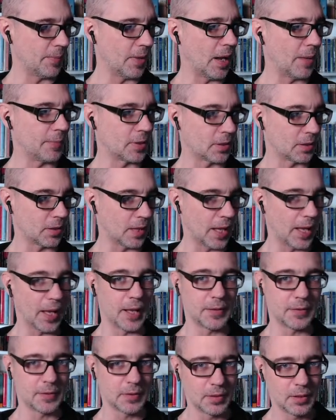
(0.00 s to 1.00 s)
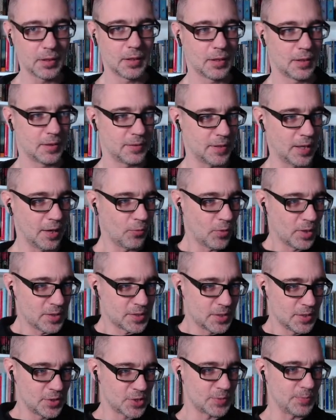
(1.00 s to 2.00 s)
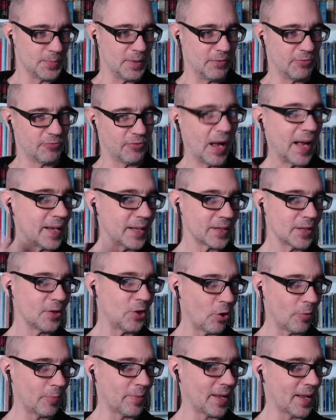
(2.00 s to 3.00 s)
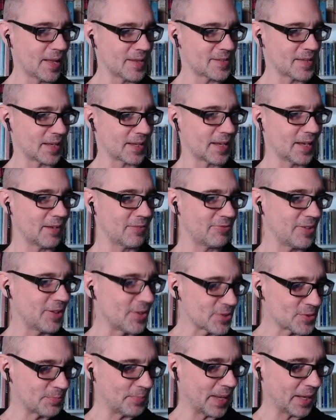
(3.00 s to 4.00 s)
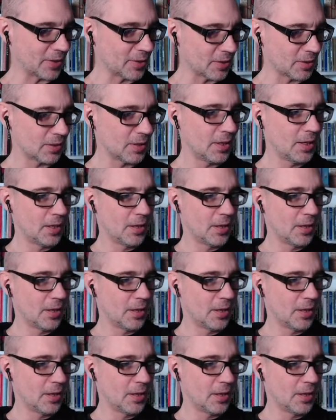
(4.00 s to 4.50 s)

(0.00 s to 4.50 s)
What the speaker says: I'm glad that it wasn't just me fighting the Nomads. That kind of feels better.